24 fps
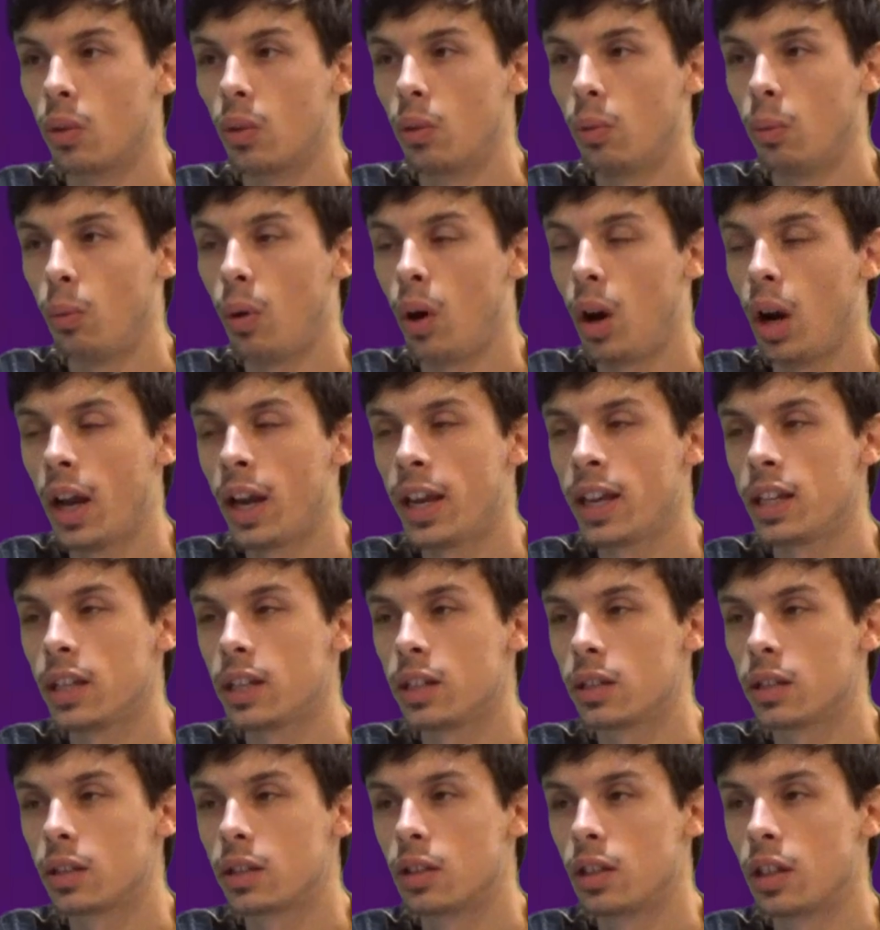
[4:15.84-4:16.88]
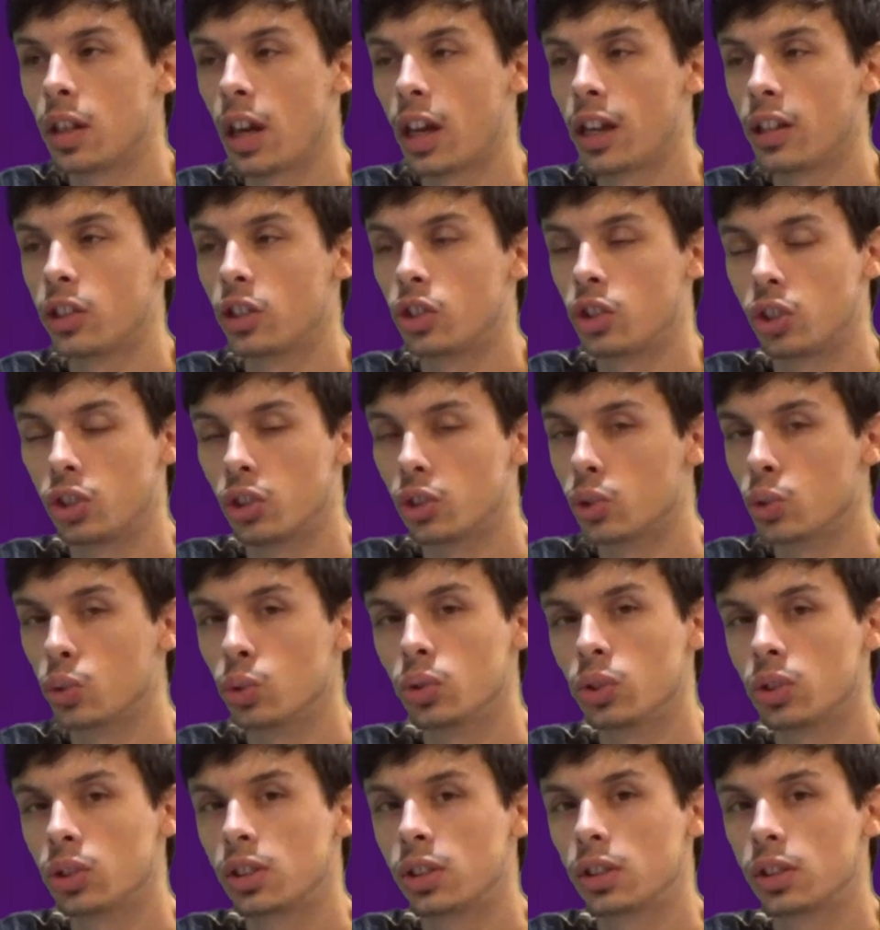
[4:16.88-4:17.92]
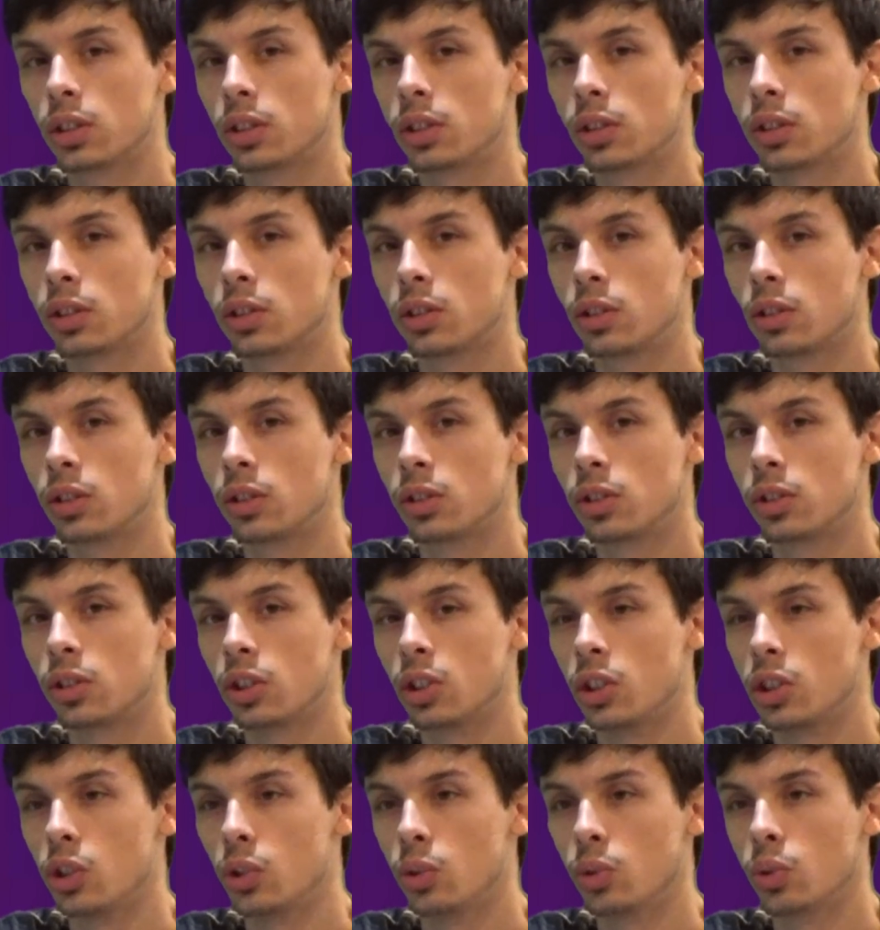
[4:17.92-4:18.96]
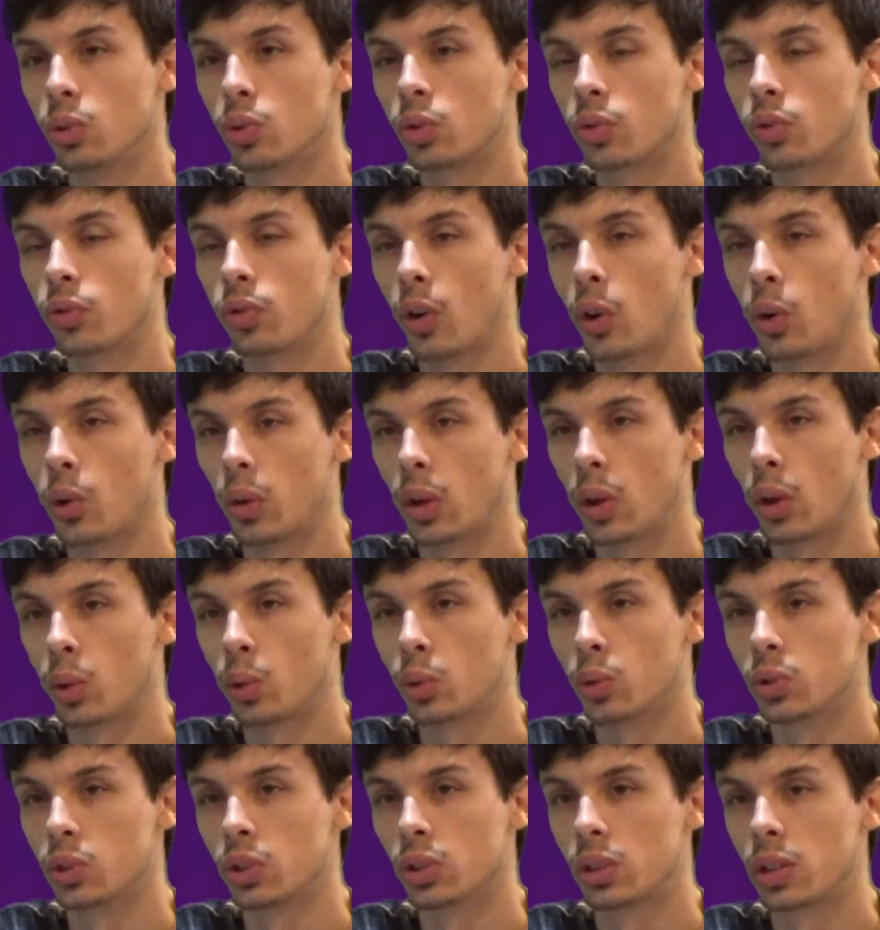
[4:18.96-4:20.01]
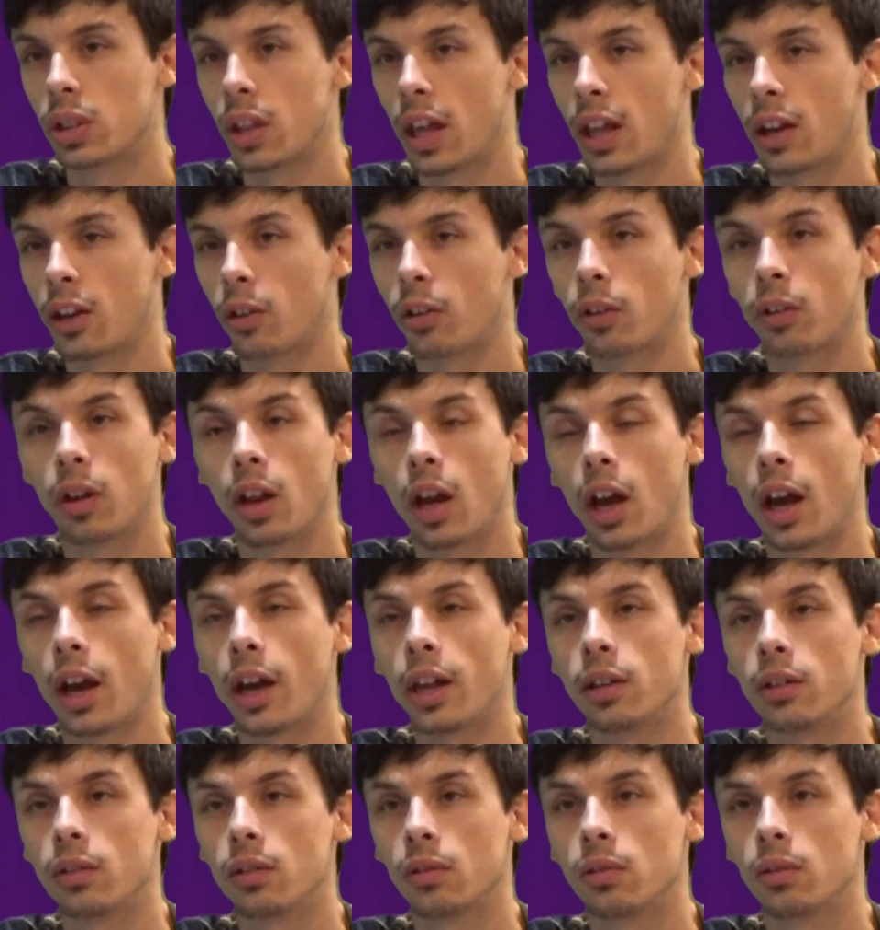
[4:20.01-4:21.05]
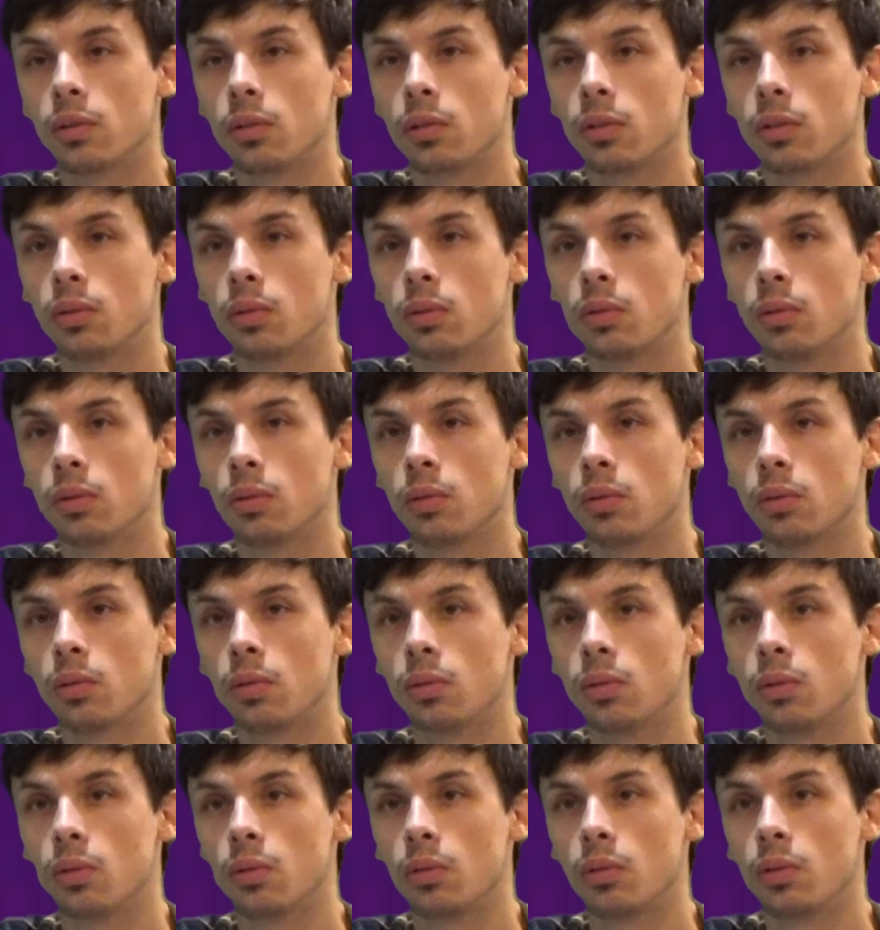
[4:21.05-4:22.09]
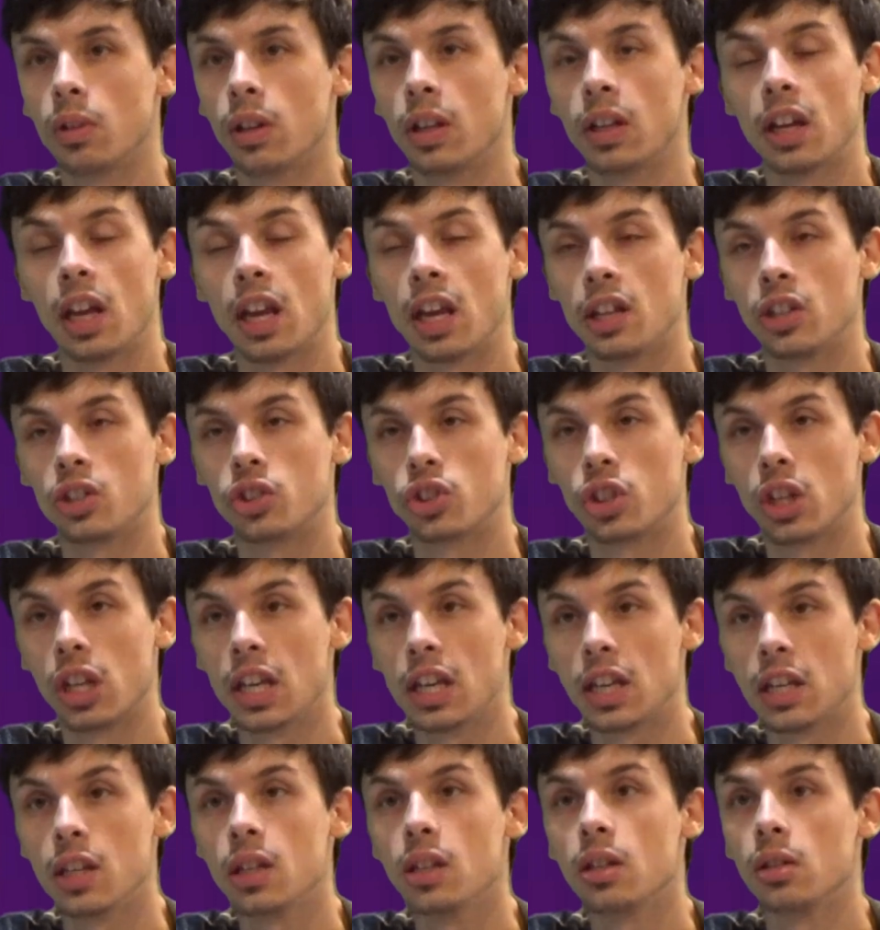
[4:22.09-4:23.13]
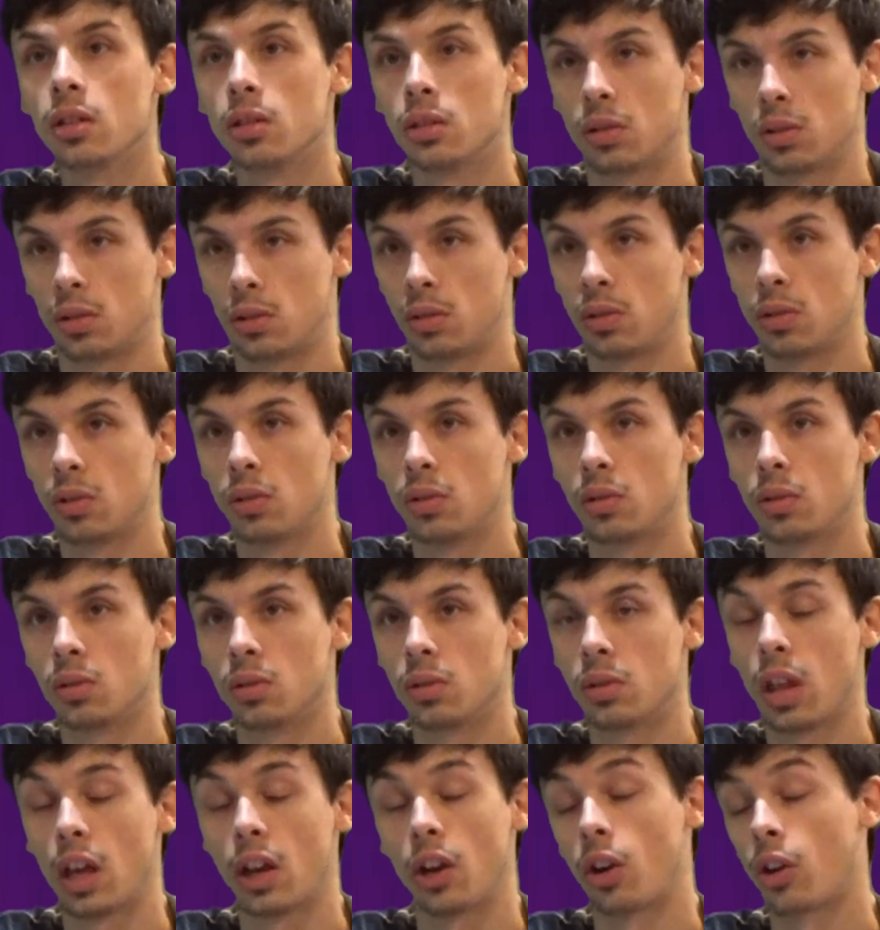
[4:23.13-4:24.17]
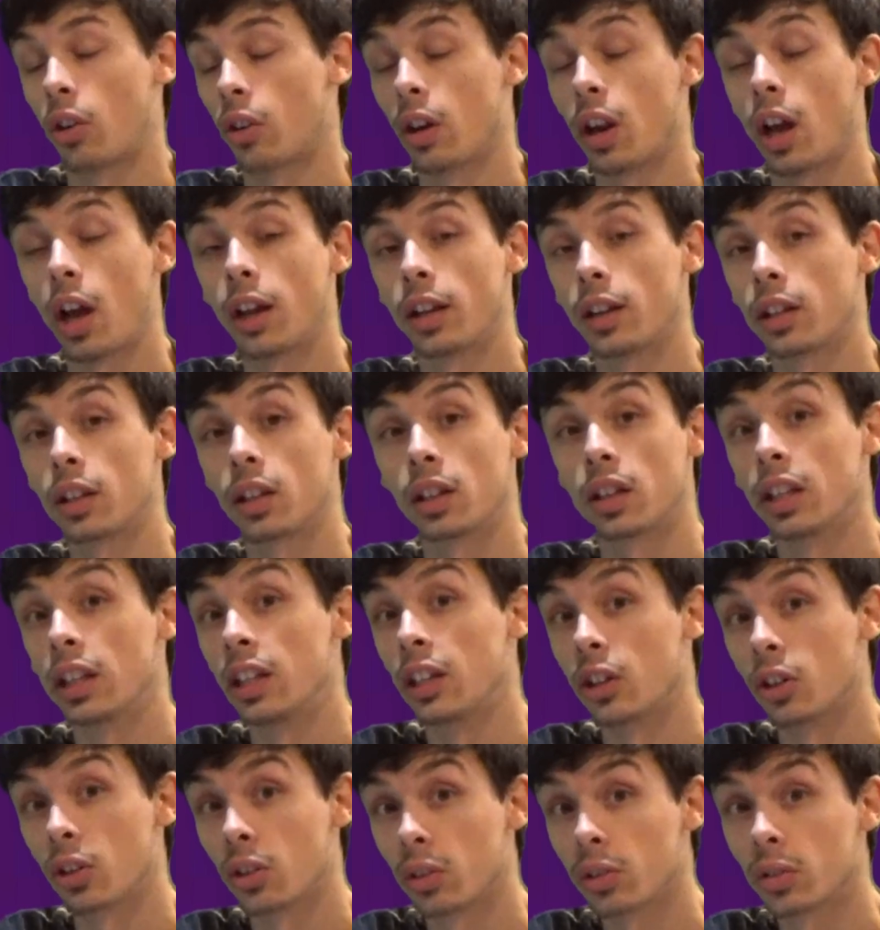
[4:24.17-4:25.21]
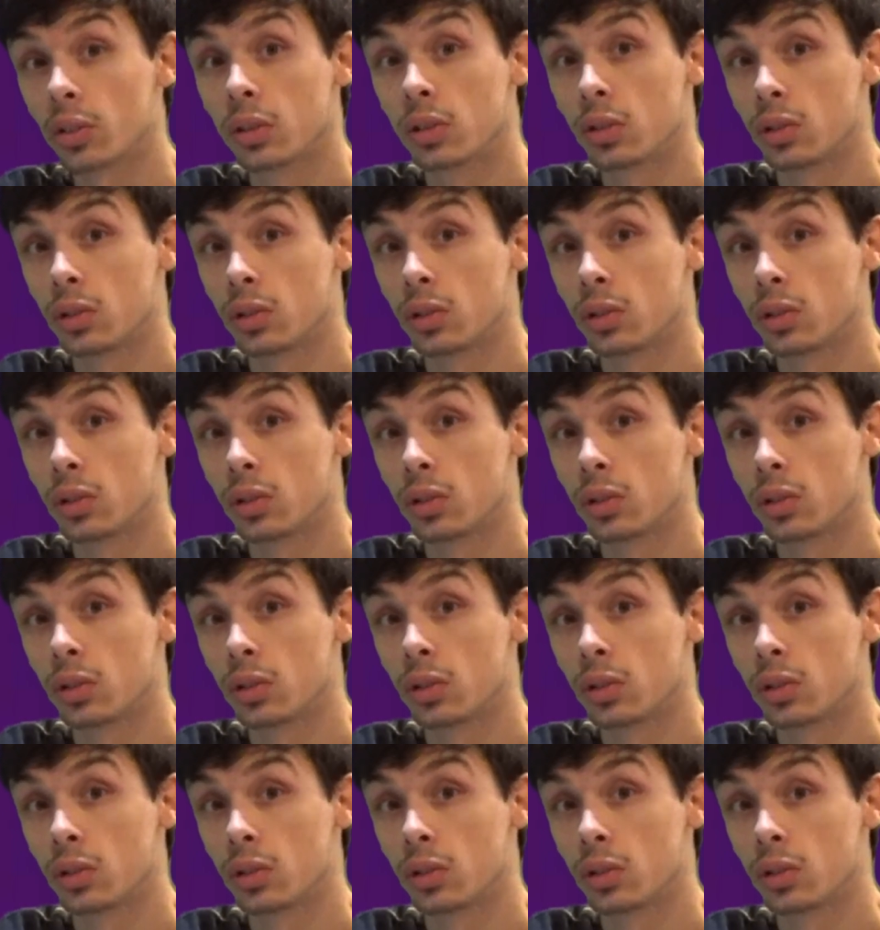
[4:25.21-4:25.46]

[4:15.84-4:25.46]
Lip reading: Why did I choose to use photos that are not in HD, that are not clear,